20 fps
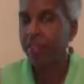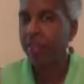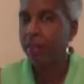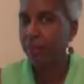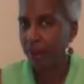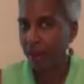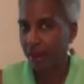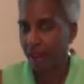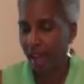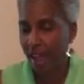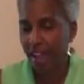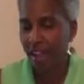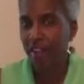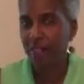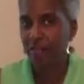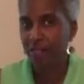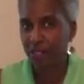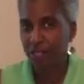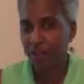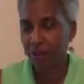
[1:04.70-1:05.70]
but I have
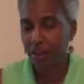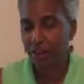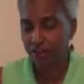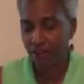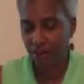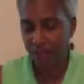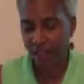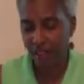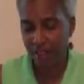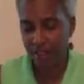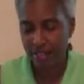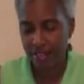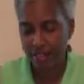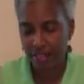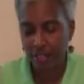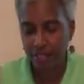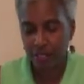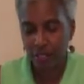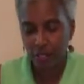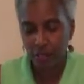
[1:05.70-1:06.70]
a trick for that.
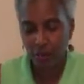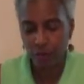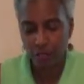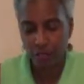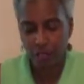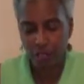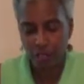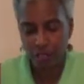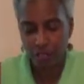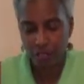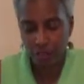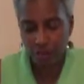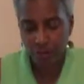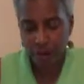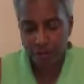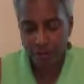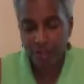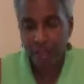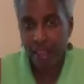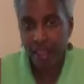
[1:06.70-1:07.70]
You just
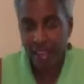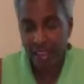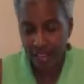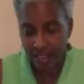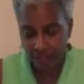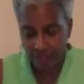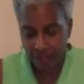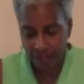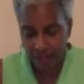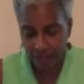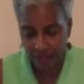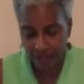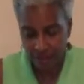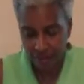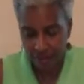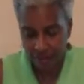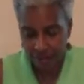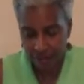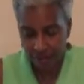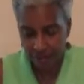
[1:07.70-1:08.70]
trim the edge of the
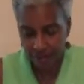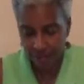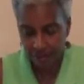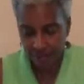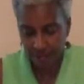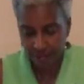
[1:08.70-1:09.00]
leaf.